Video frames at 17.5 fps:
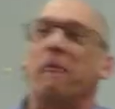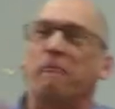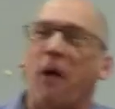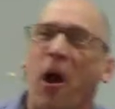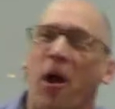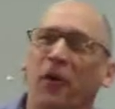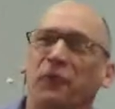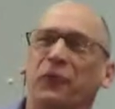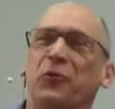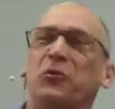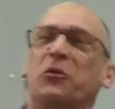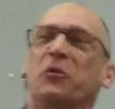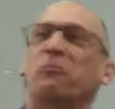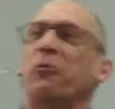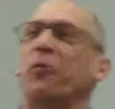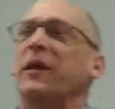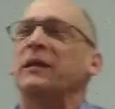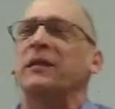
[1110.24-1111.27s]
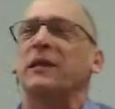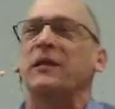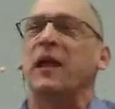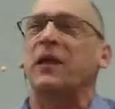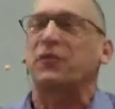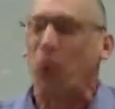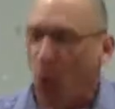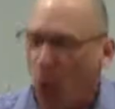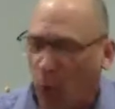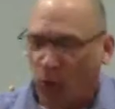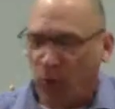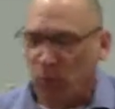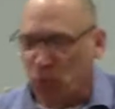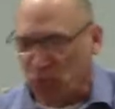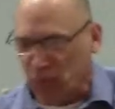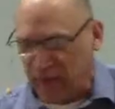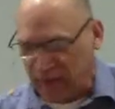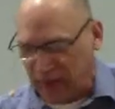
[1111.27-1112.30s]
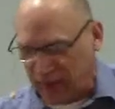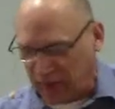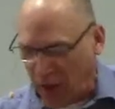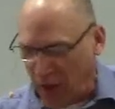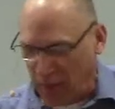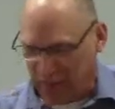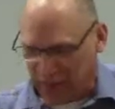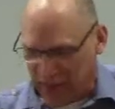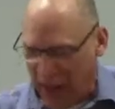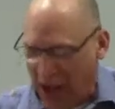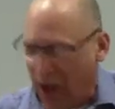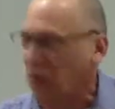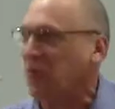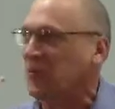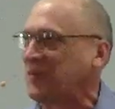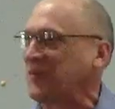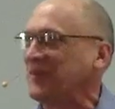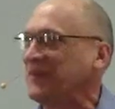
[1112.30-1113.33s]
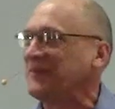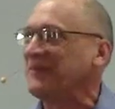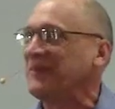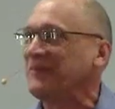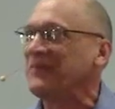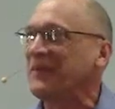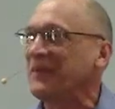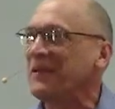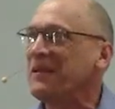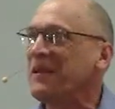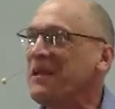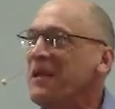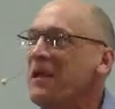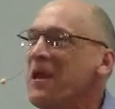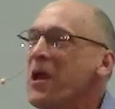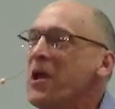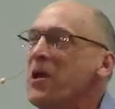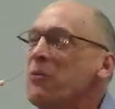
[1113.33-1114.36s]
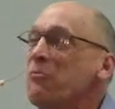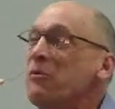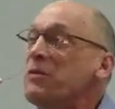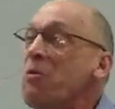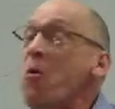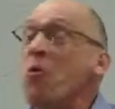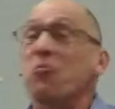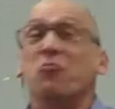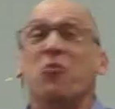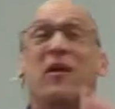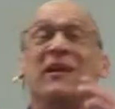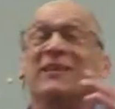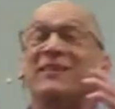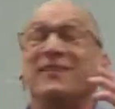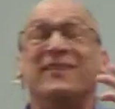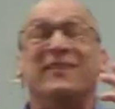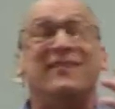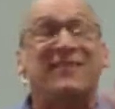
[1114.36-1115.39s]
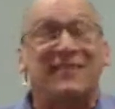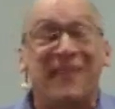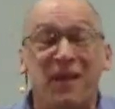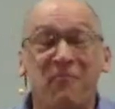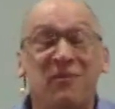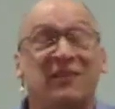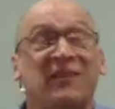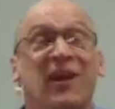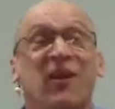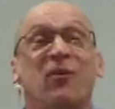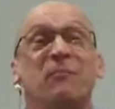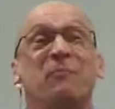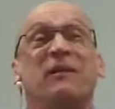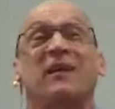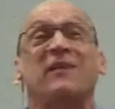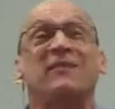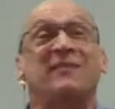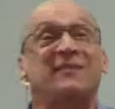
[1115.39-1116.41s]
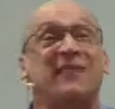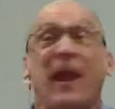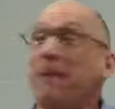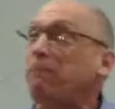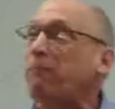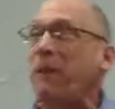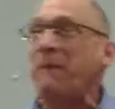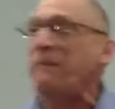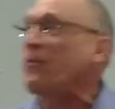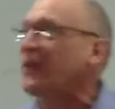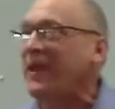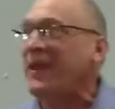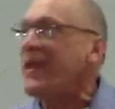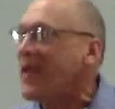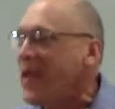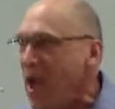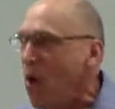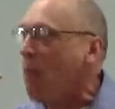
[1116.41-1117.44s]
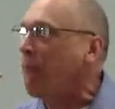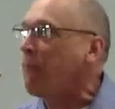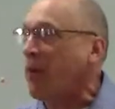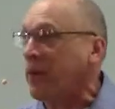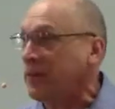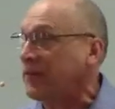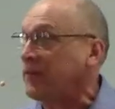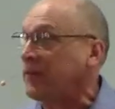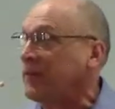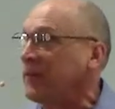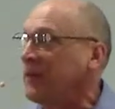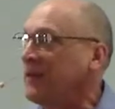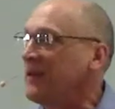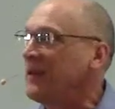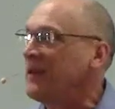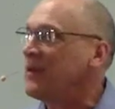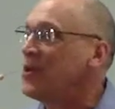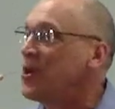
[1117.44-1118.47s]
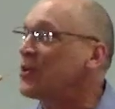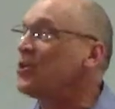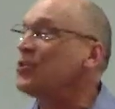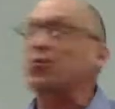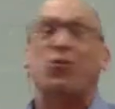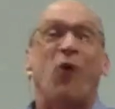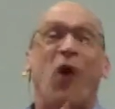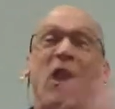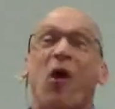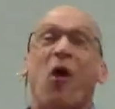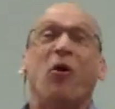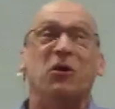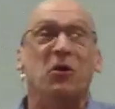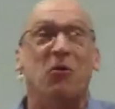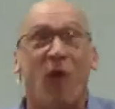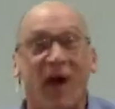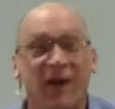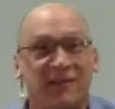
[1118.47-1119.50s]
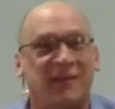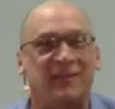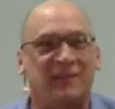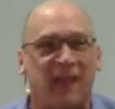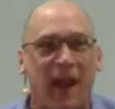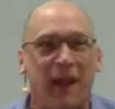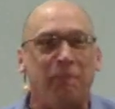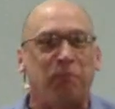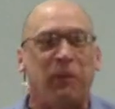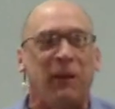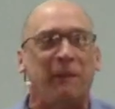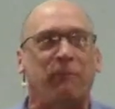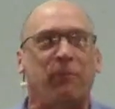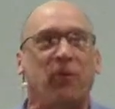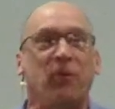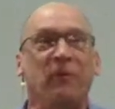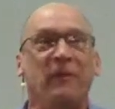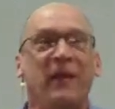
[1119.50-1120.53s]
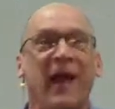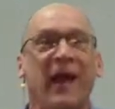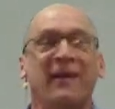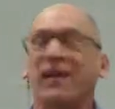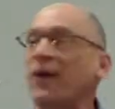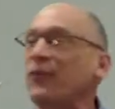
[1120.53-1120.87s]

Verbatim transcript: a part for you to play in the next horror movie that's coming out. We won't run into the cemetery because dead people can't help us. You can cry all you want to dead people, and